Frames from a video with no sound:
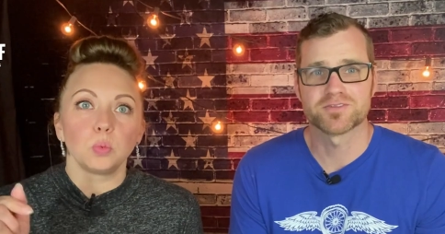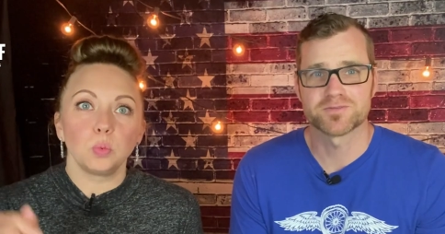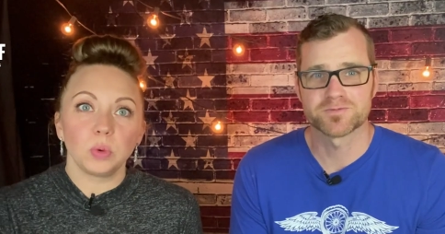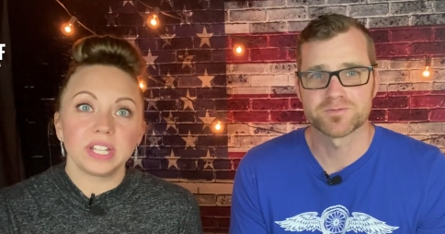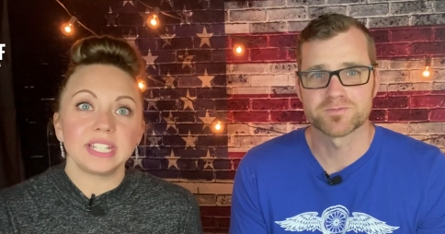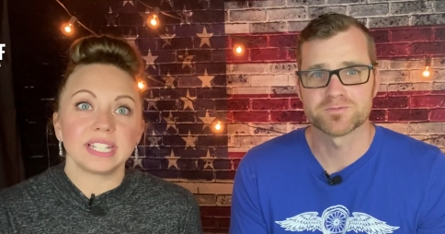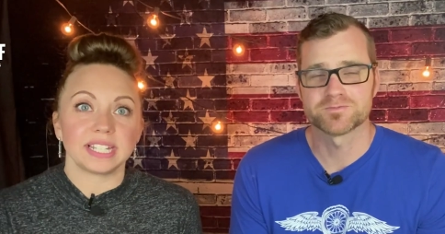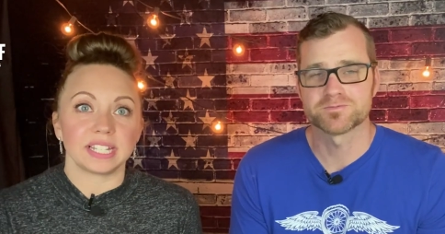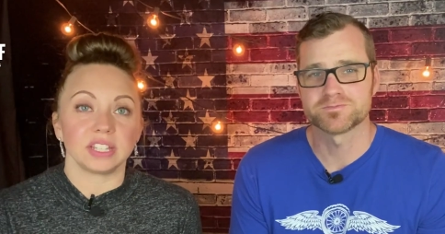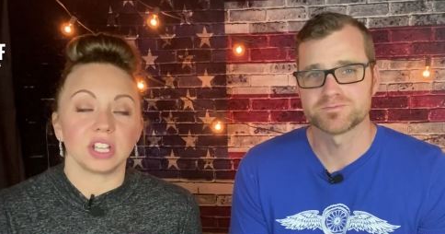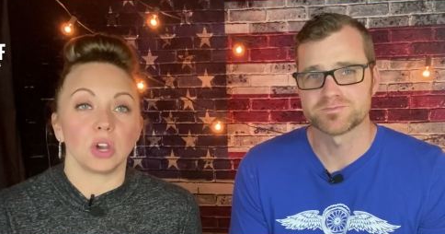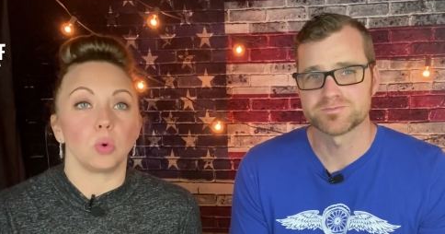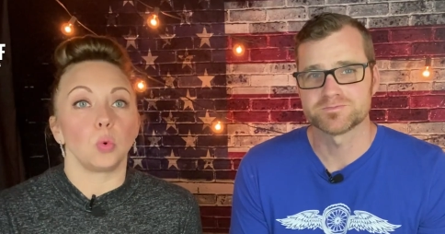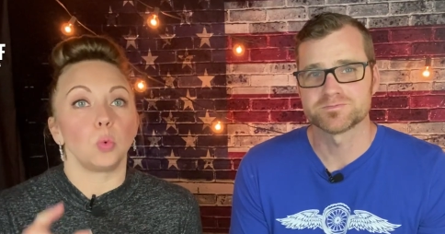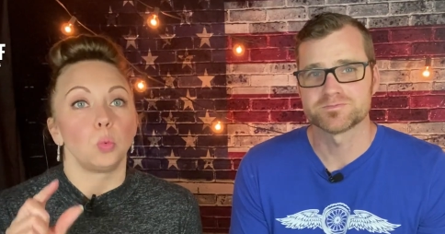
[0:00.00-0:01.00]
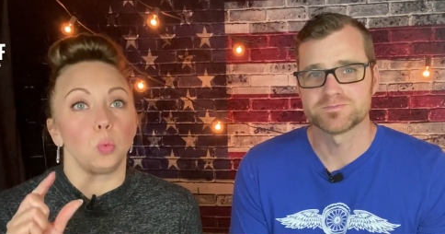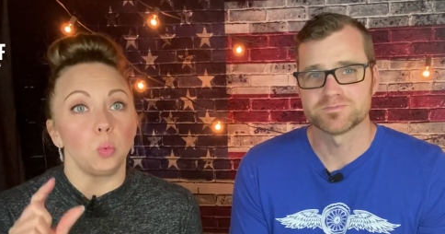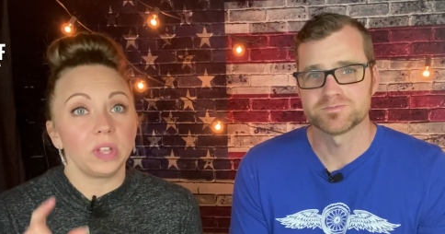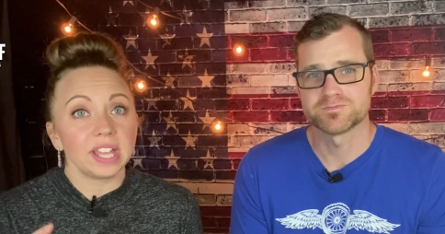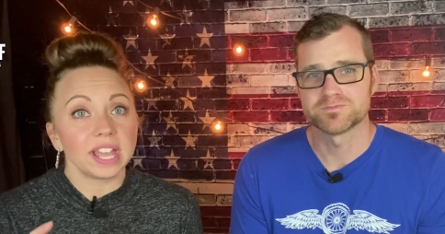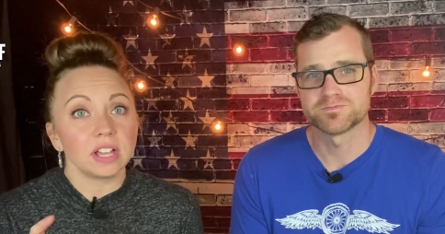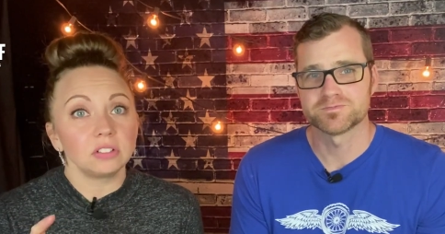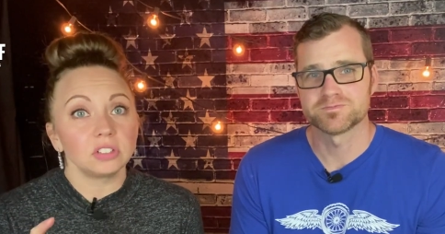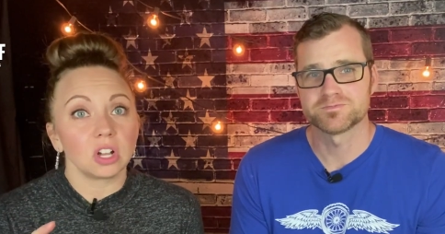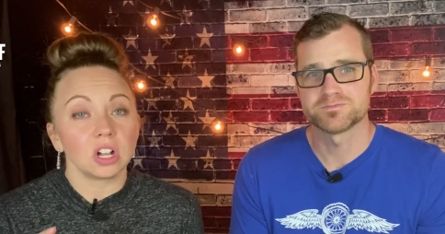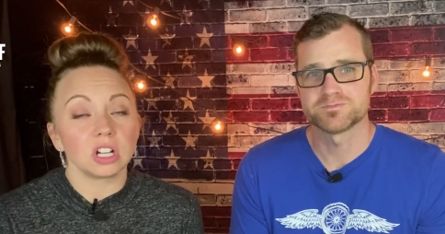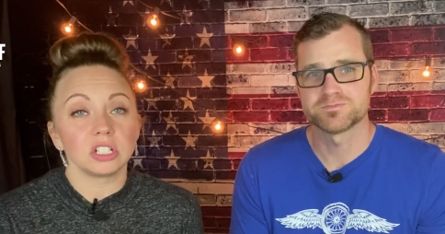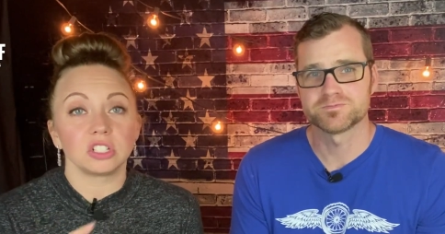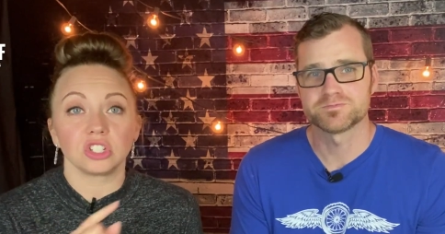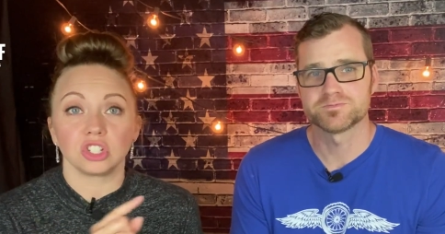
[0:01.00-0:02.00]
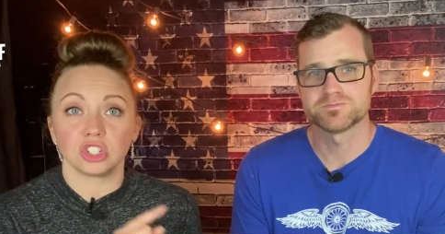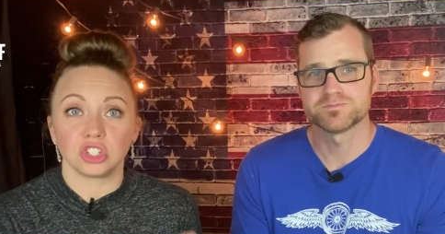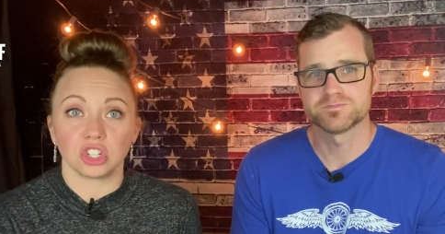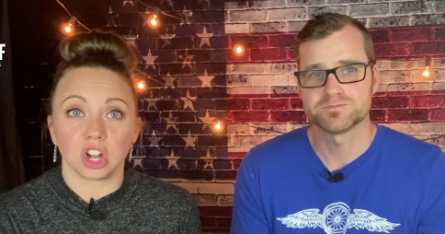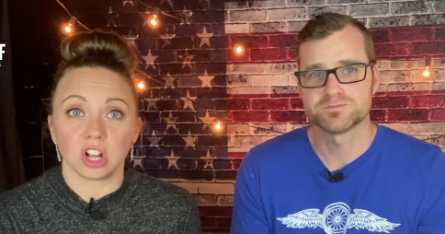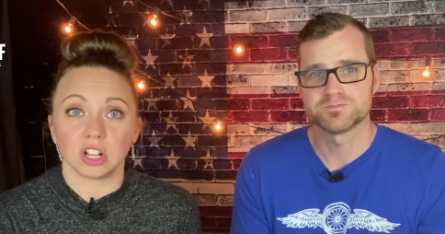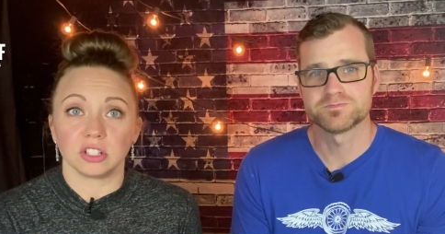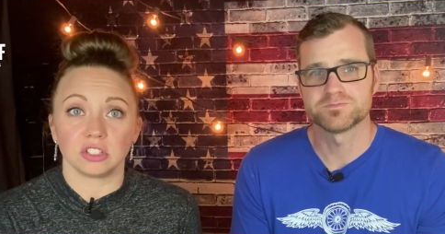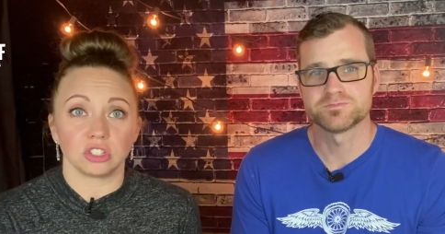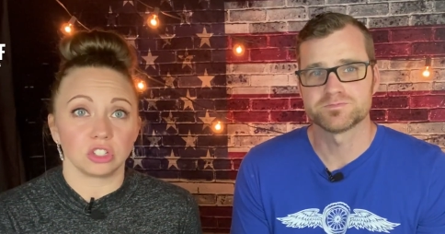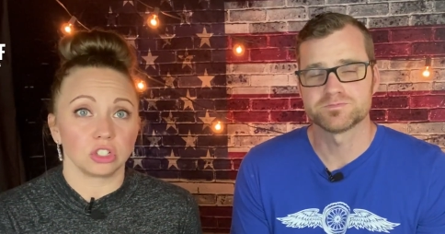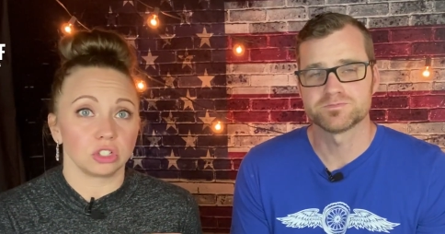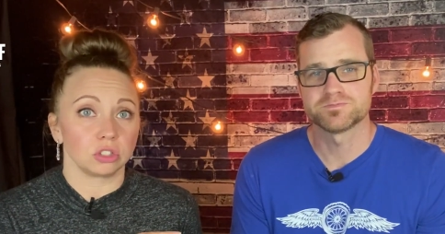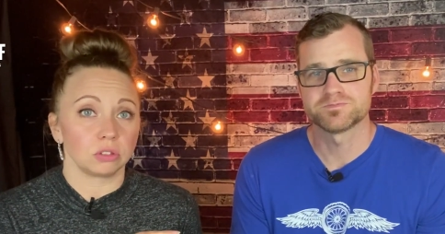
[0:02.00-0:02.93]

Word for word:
Speaker 1: We did it though. We held on to Sean's